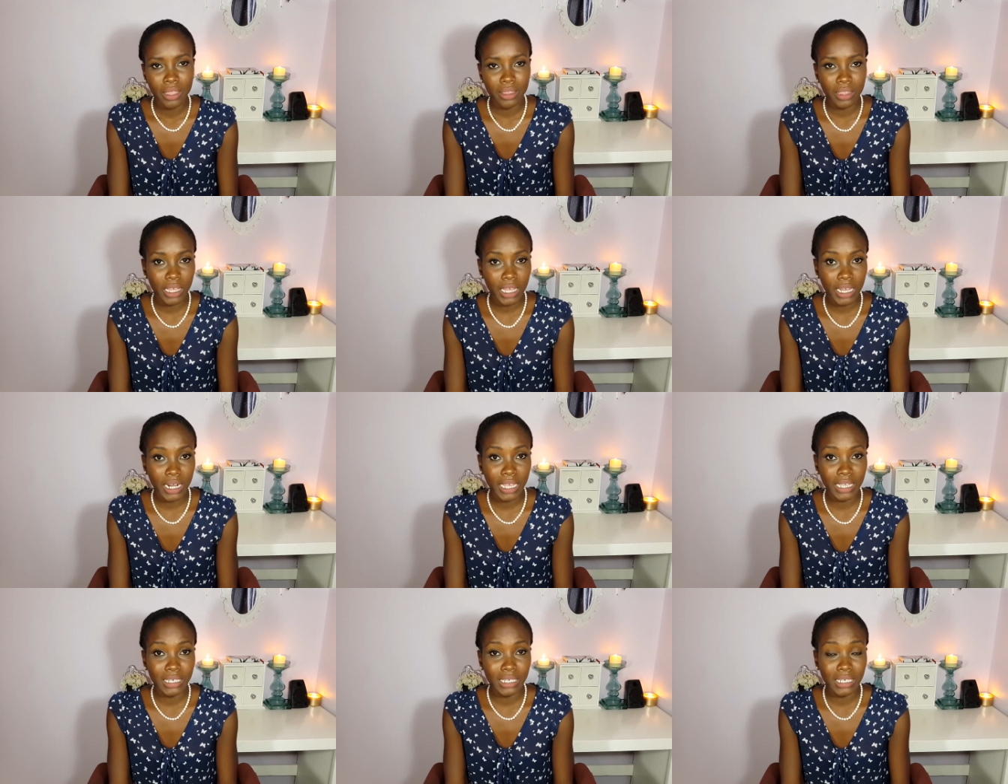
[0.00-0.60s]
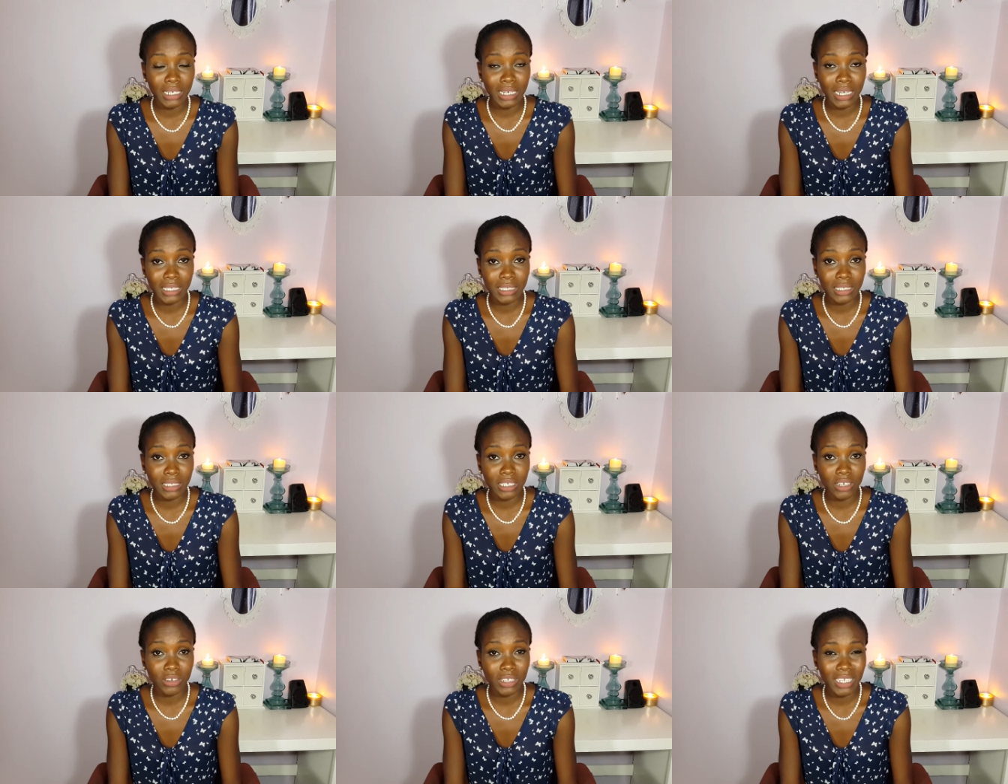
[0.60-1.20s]
that I didn't
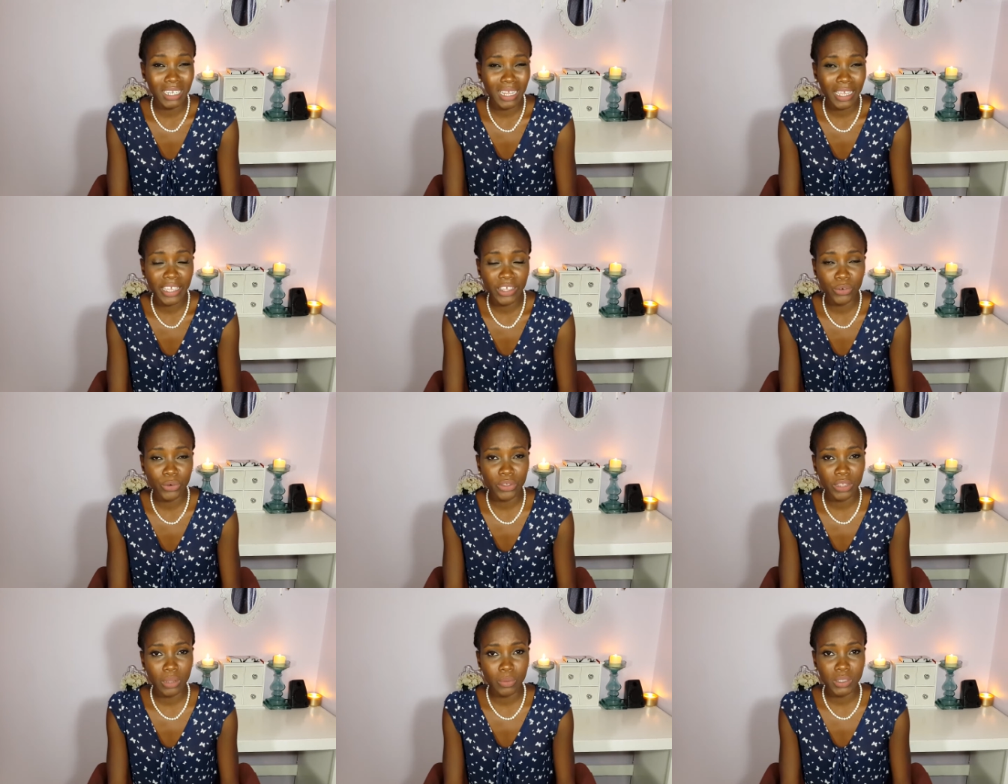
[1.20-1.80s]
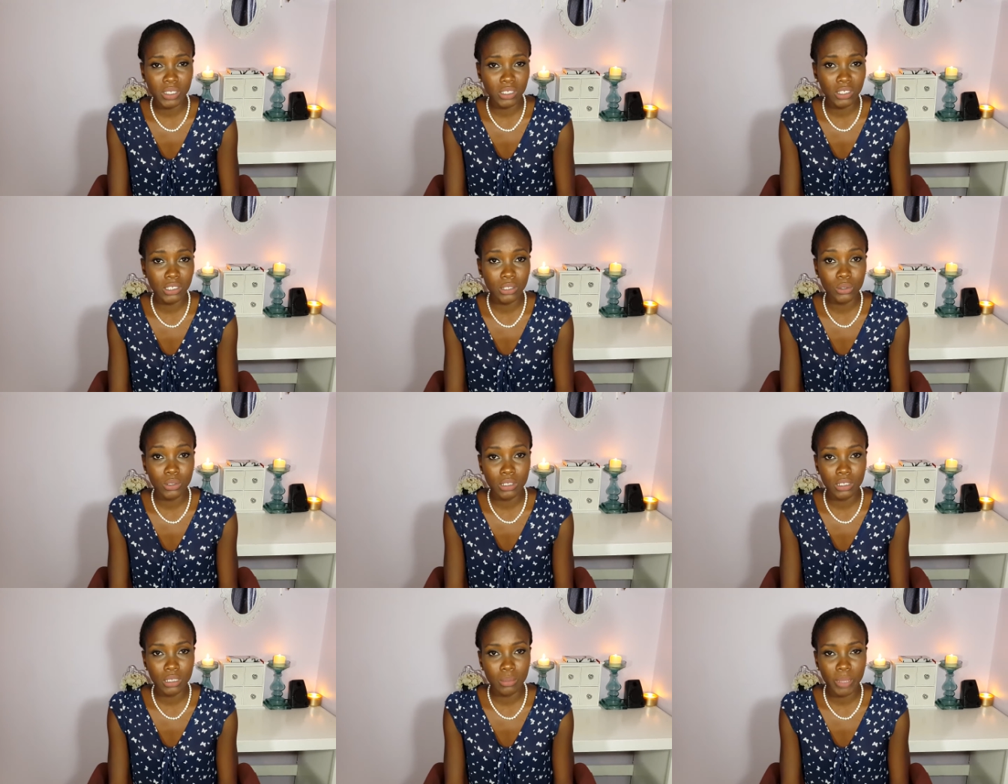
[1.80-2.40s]
necessarily like or that wasn't
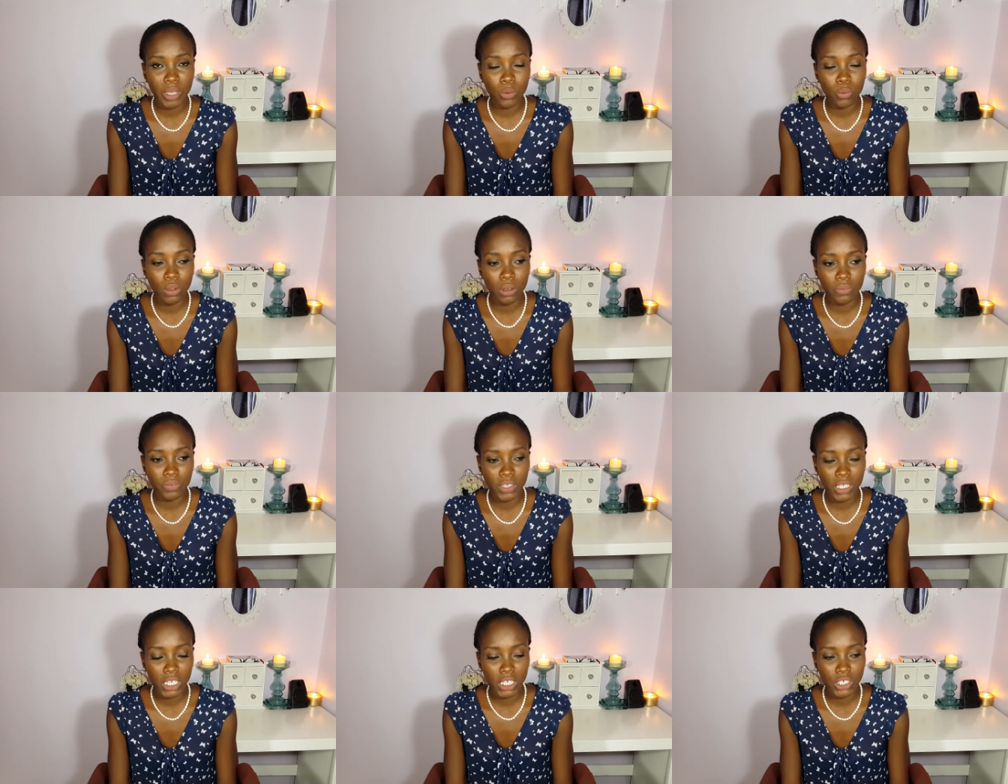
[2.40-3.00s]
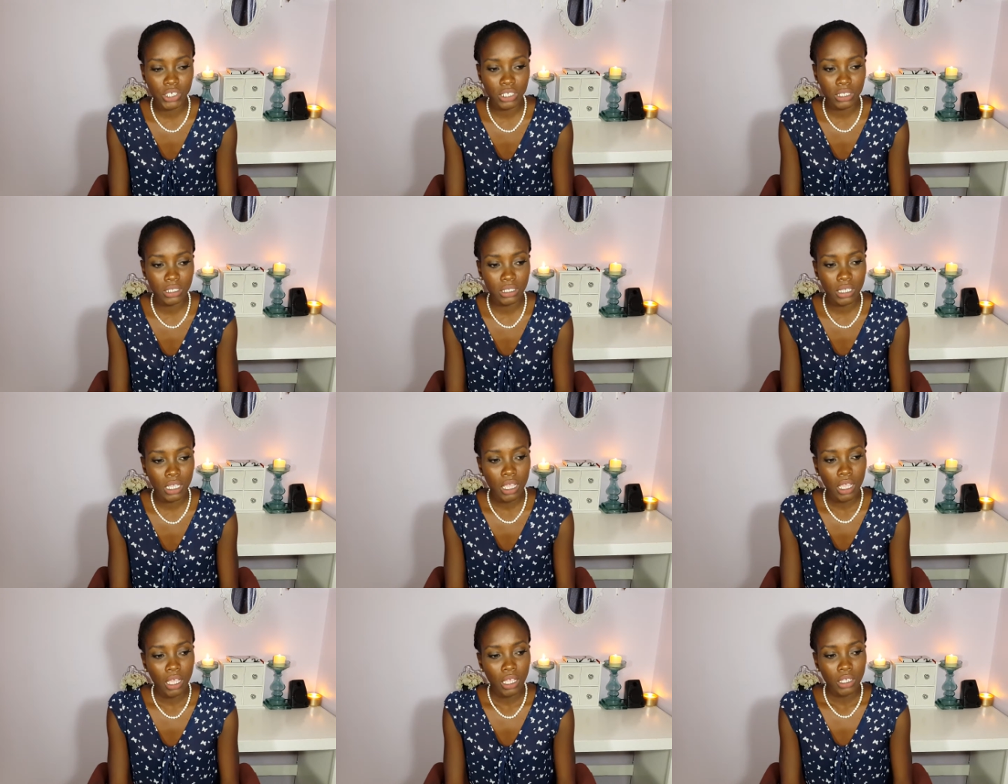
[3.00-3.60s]
suited to my qualifications.